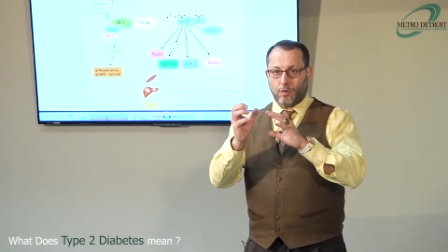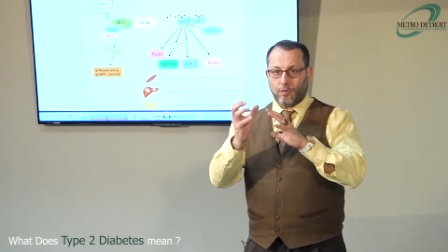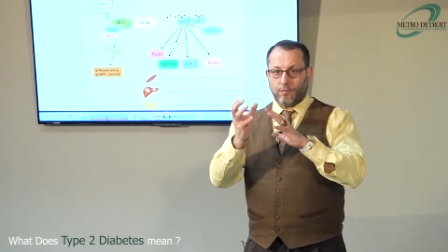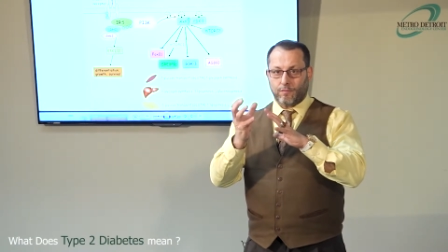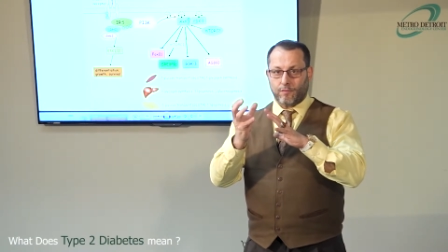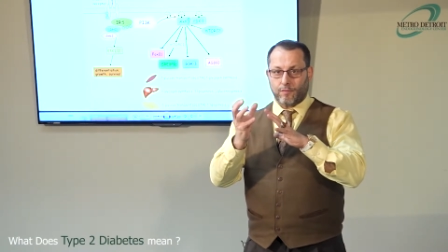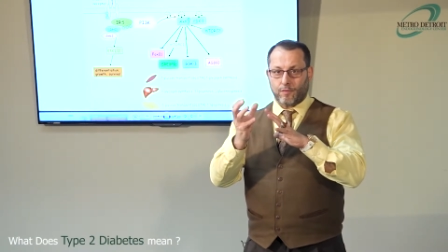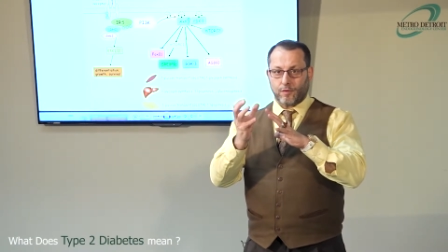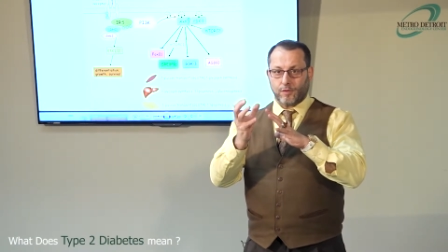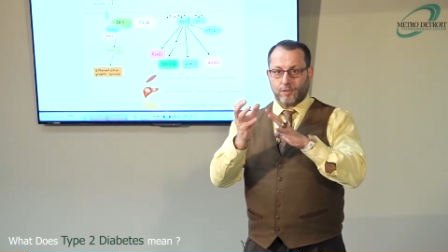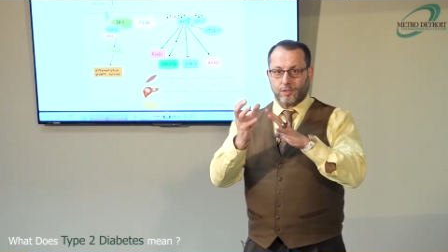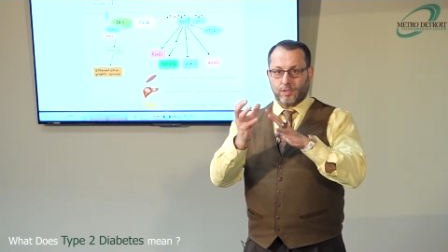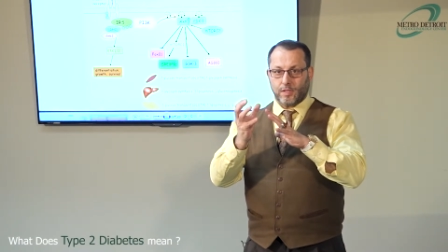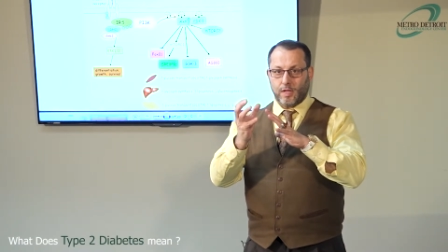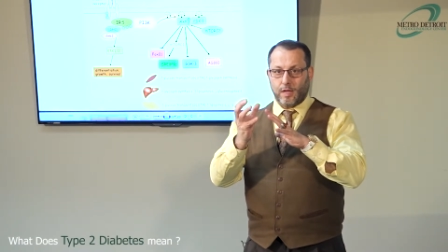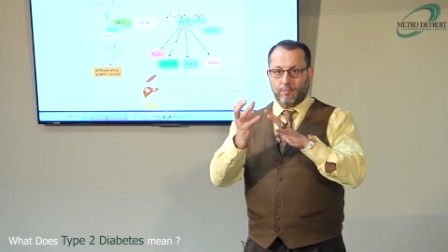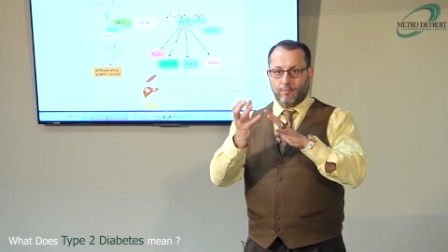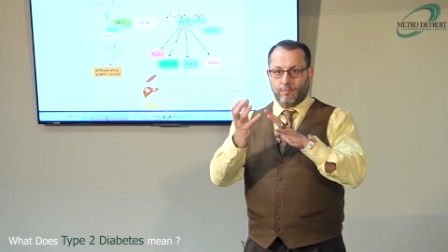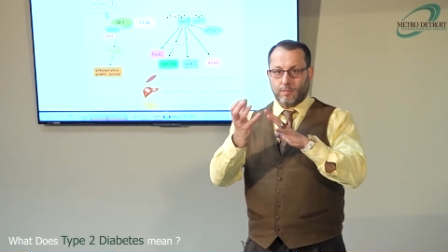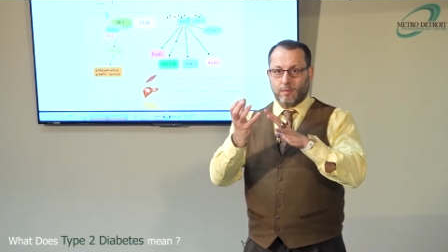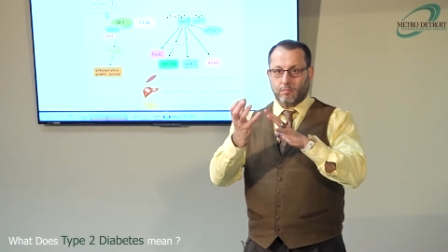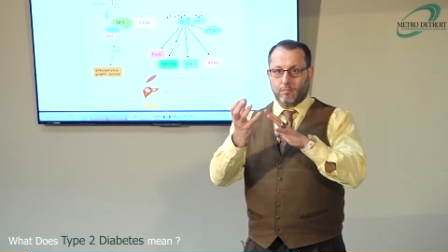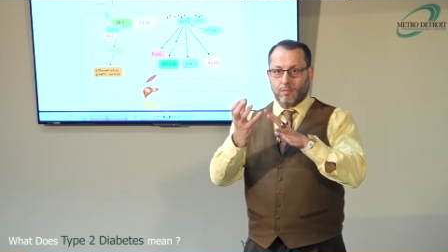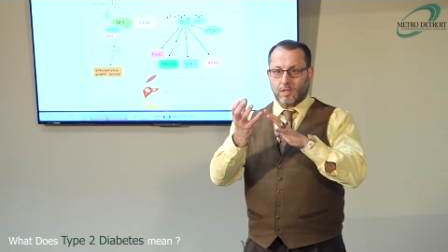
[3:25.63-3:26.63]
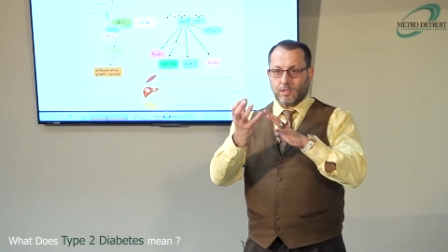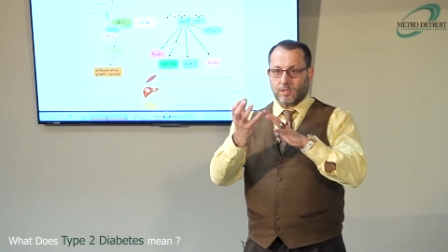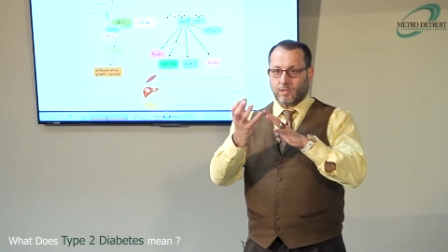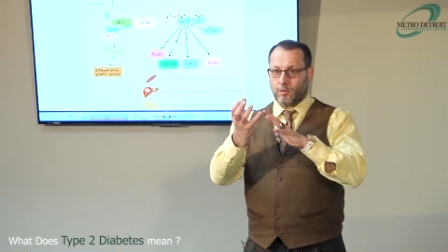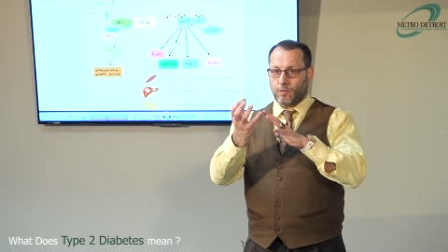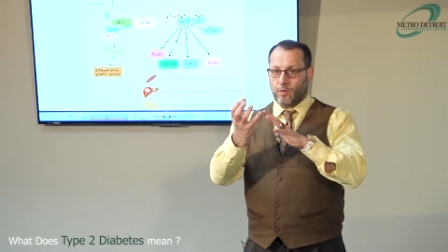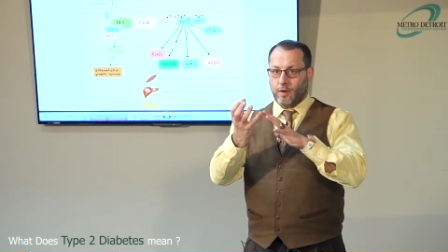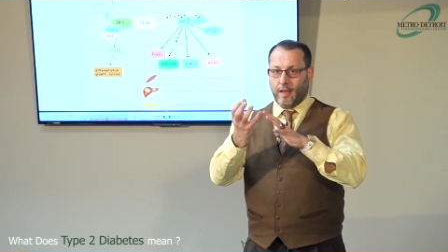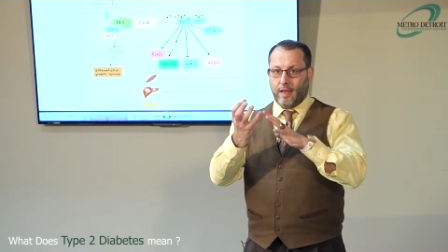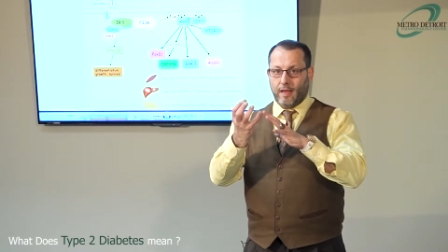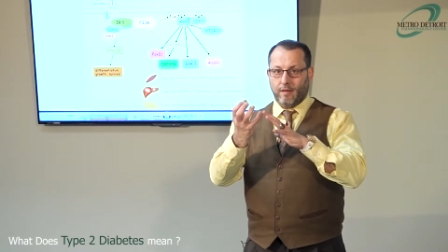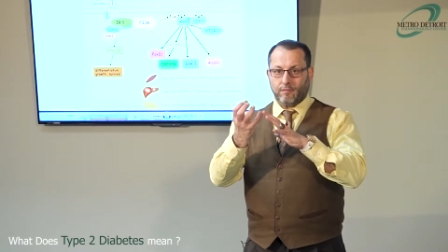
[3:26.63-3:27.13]
The first step, the
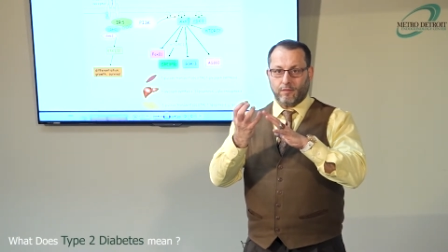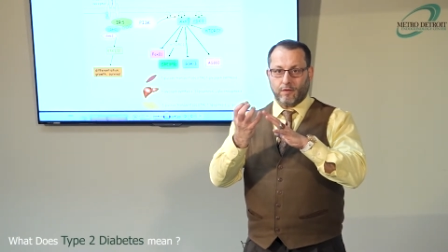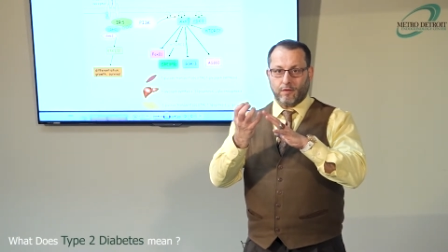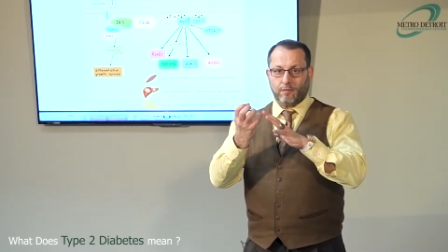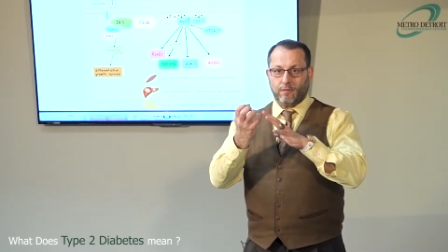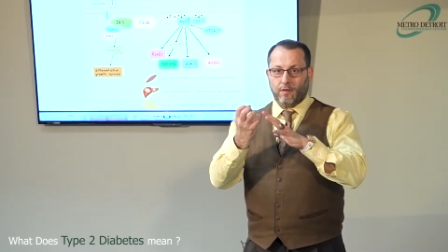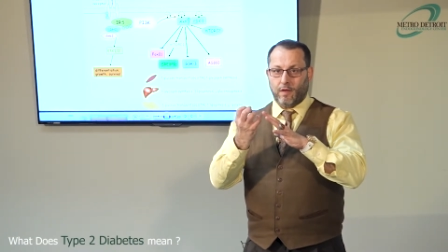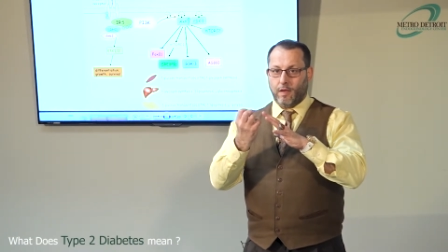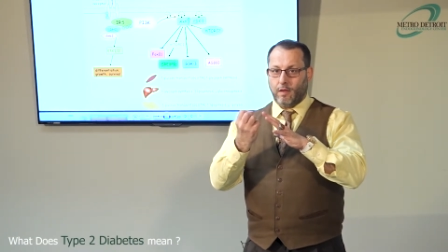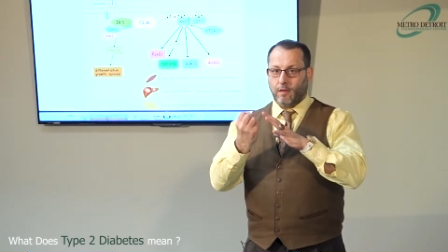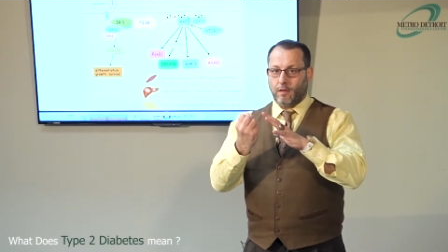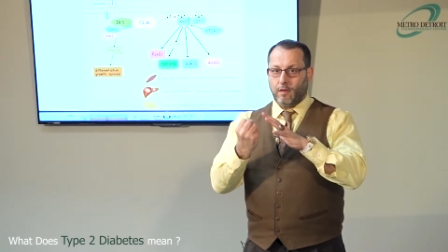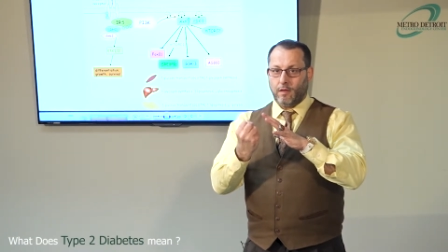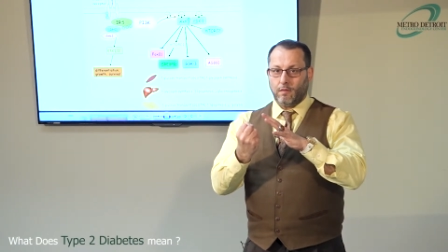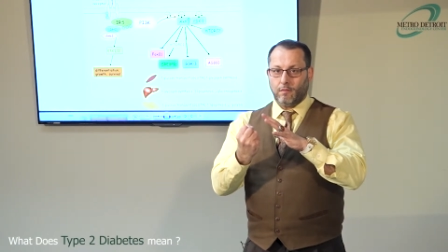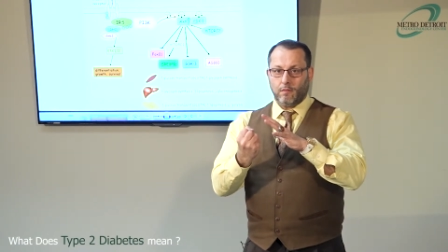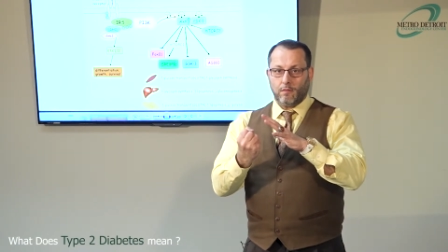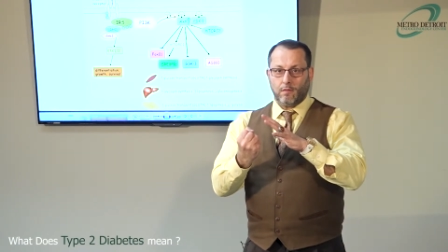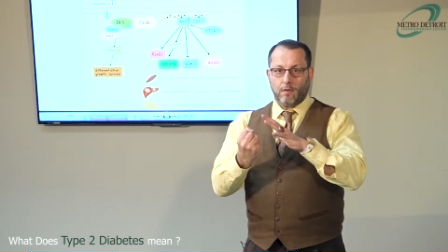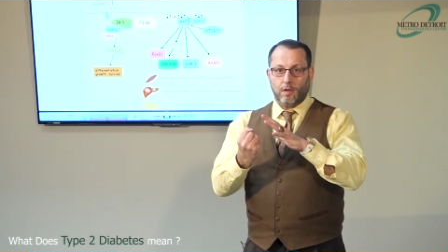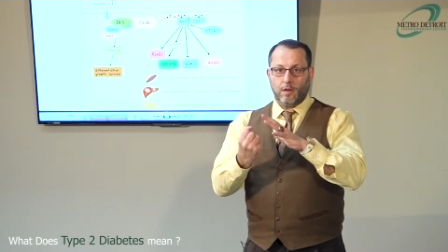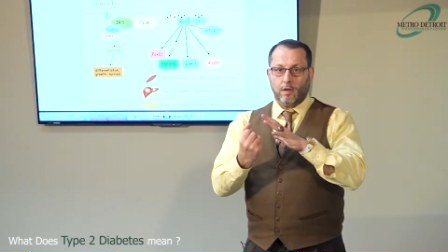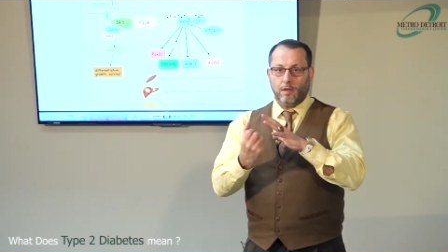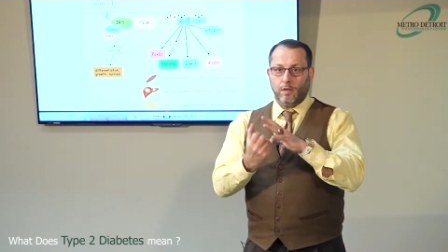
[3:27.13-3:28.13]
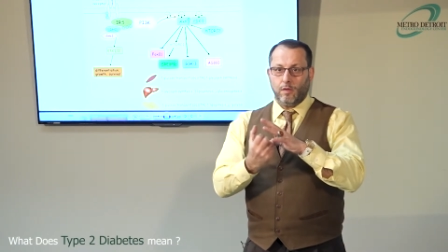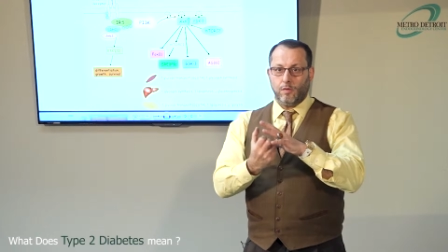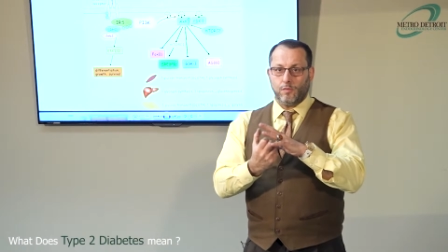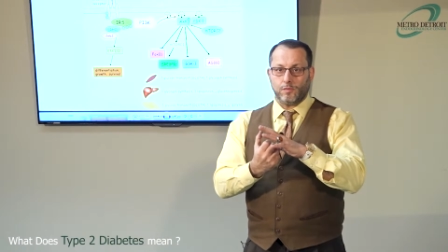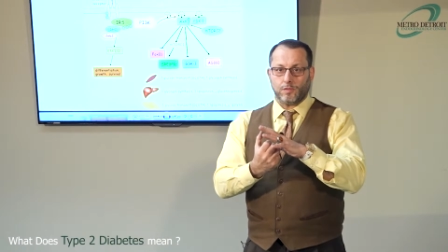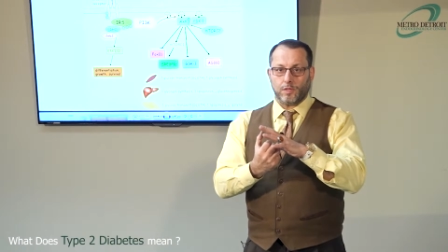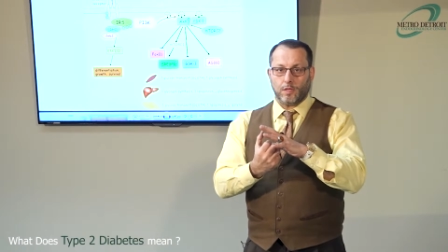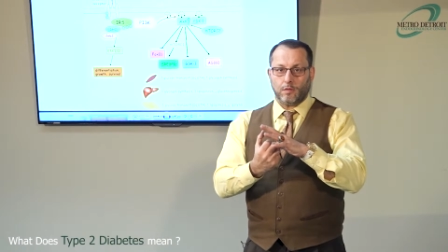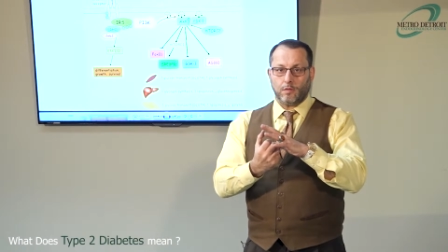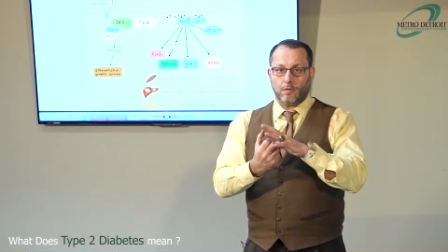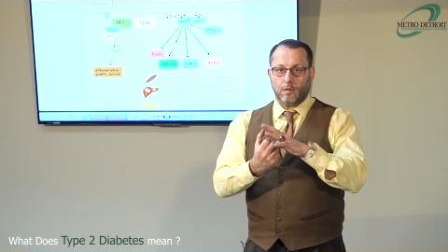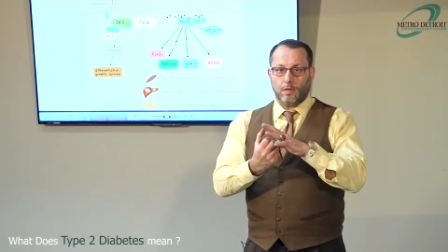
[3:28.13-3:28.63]
muscle have to take it and use it.